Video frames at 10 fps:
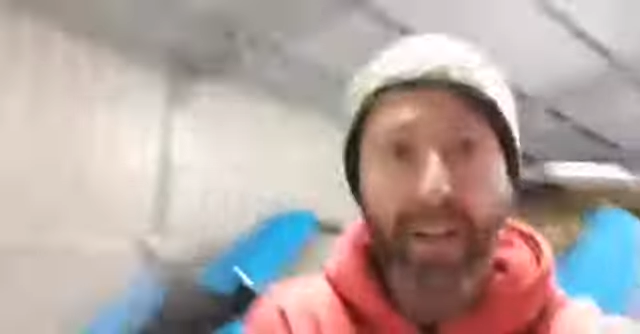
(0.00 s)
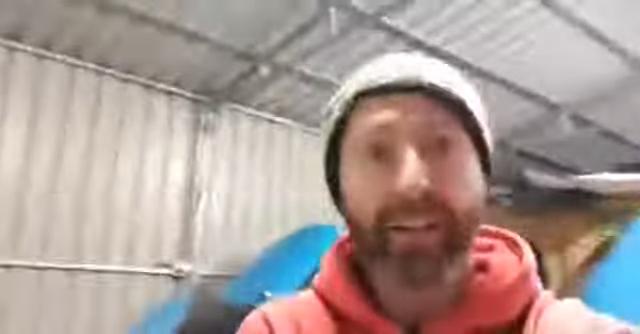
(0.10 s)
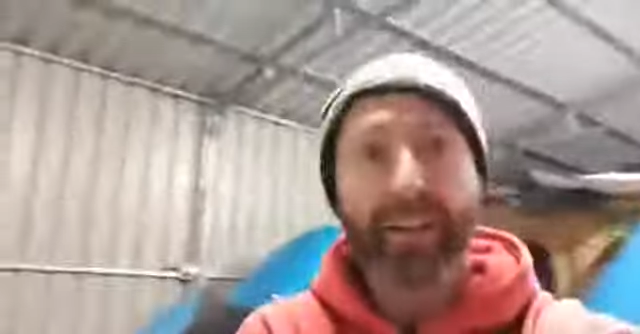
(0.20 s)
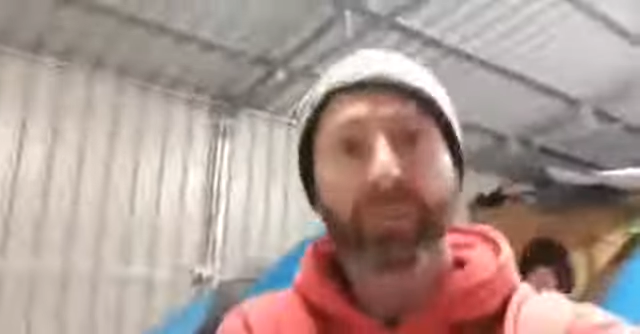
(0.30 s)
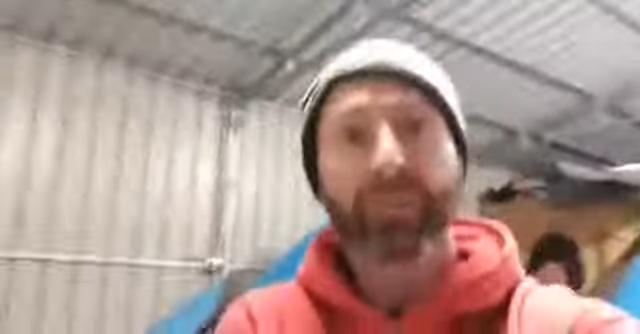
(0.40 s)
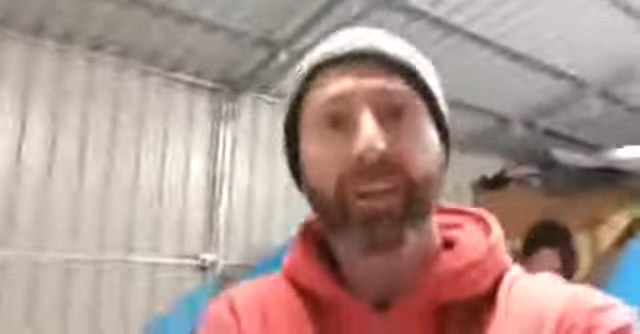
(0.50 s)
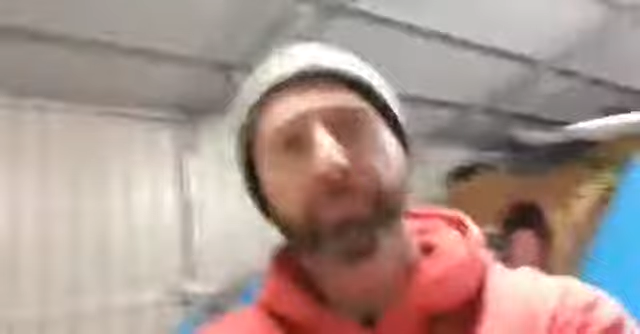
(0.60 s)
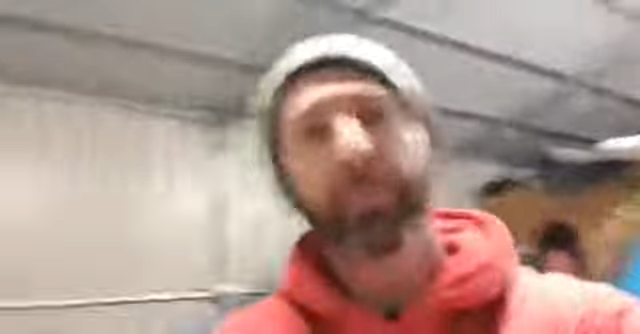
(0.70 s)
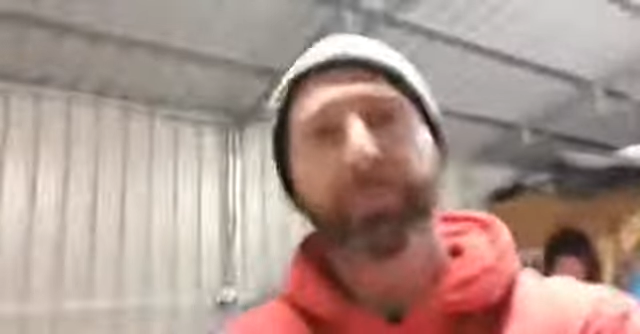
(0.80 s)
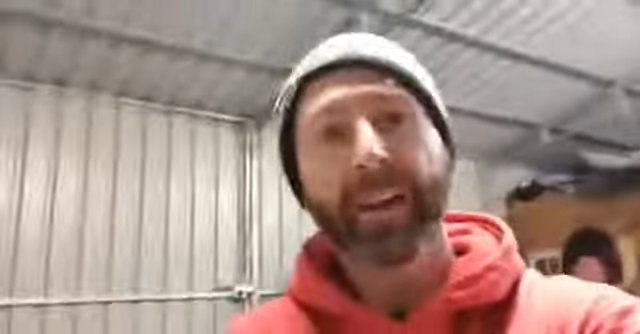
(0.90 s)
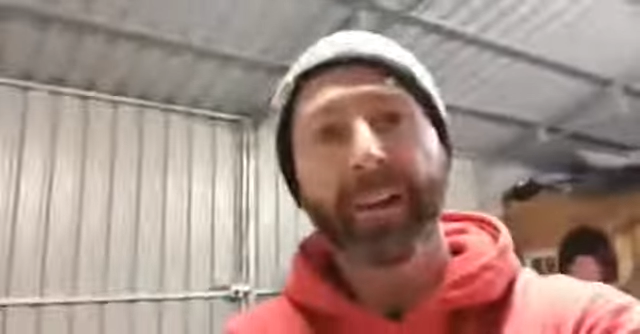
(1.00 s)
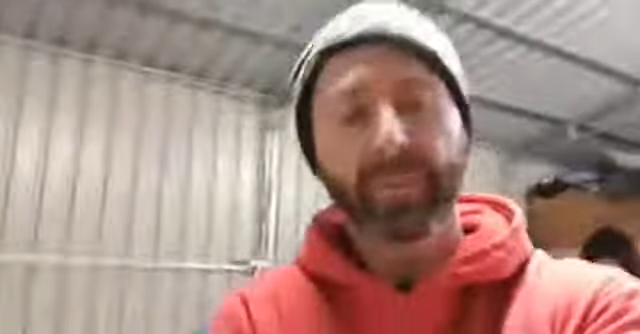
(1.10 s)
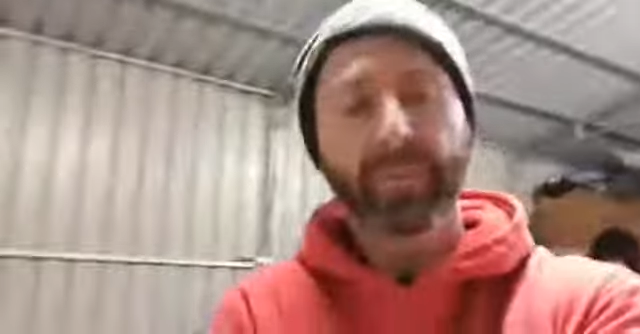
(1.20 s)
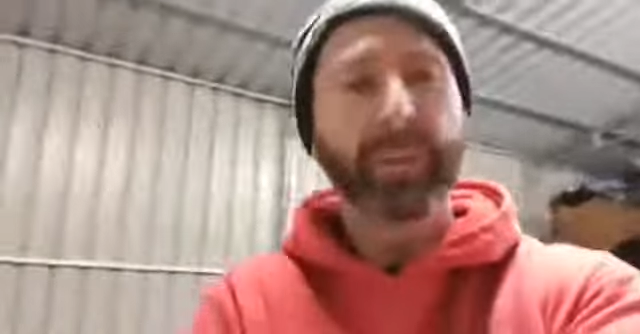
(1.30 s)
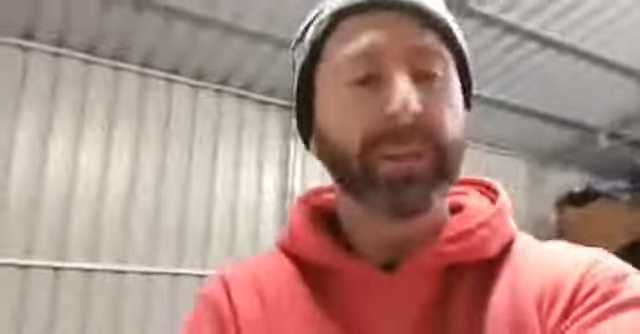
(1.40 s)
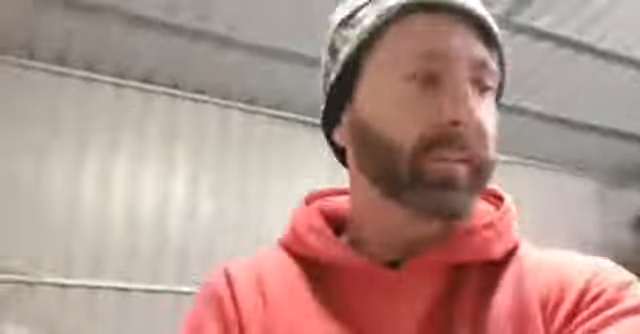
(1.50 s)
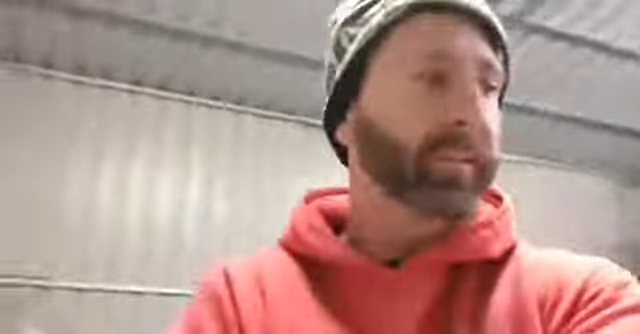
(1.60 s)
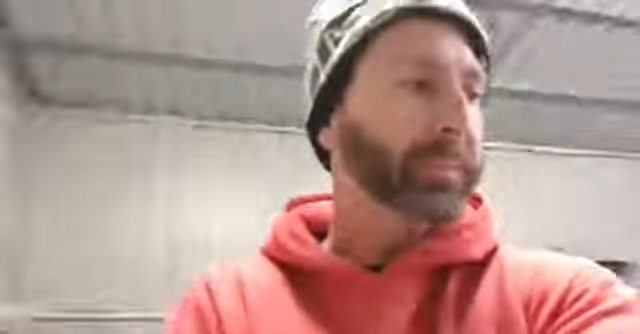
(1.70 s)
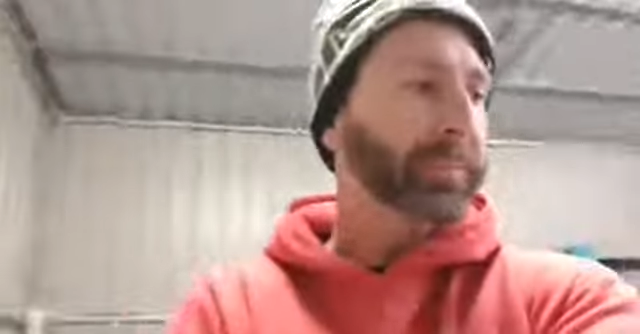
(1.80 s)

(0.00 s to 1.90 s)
And how to get involved. And how to build